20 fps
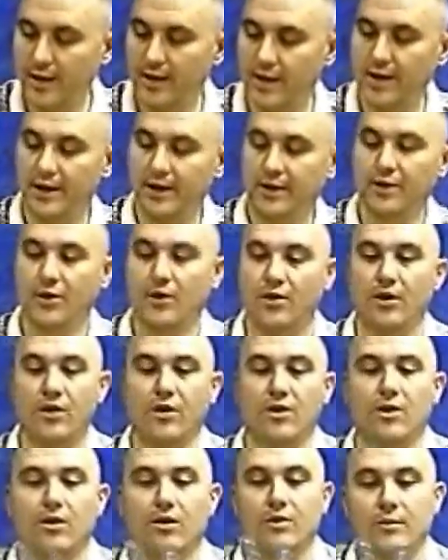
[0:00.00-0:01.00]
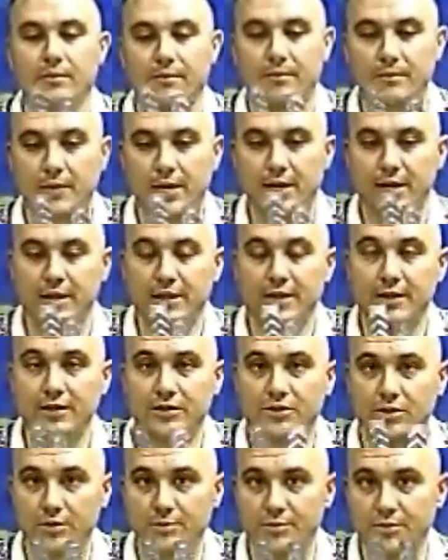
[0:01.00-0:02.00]
and our magnetic
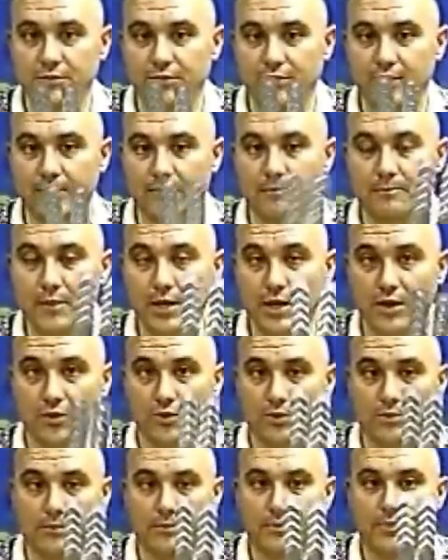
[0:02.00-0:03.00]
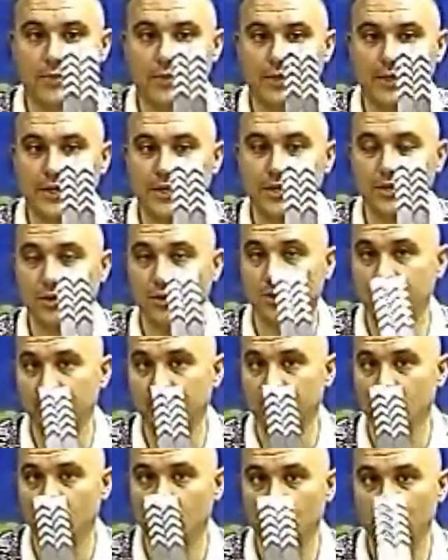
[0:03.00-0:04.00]
strips of metal here,
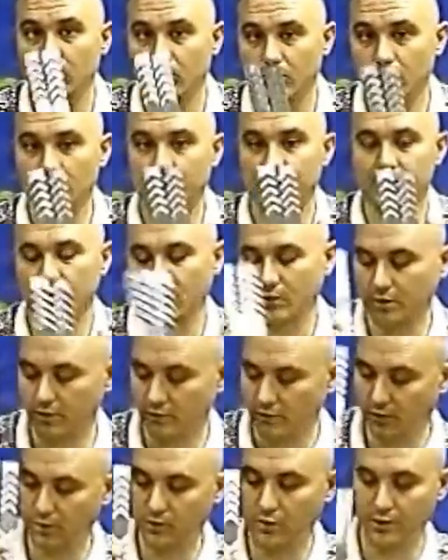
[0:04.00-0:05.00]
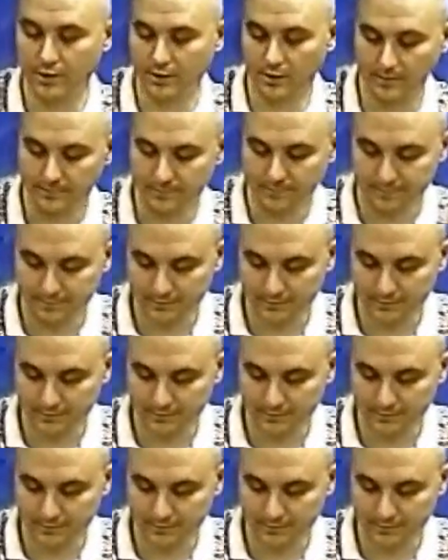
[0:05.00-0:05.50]
which I went over earlier.